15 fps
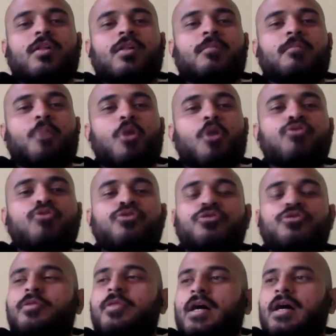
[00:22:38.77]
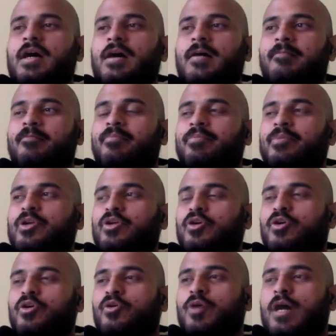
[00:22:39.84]
you will both
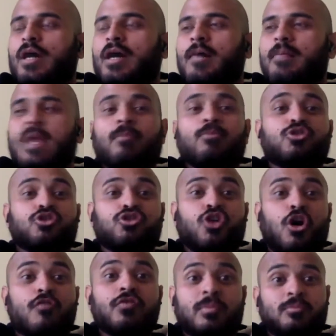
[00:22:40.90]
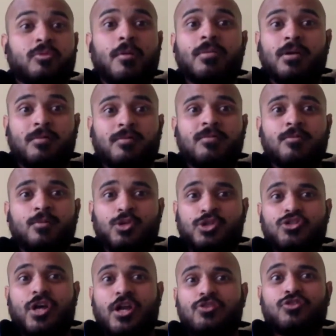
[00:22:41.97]
be able to solve the
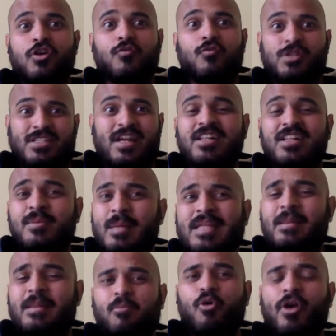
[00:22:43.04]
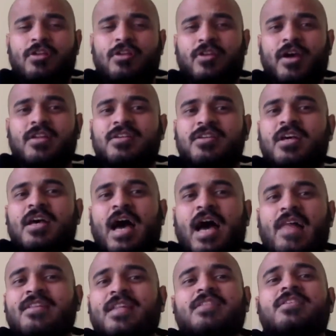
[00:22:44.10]
problem which you're trying to solve, which is ultimately the point,
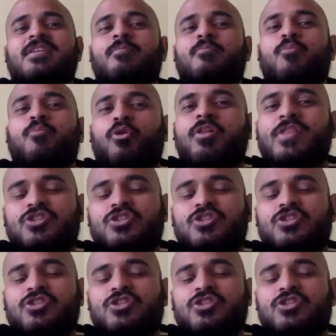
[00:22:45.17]
right? I think that's an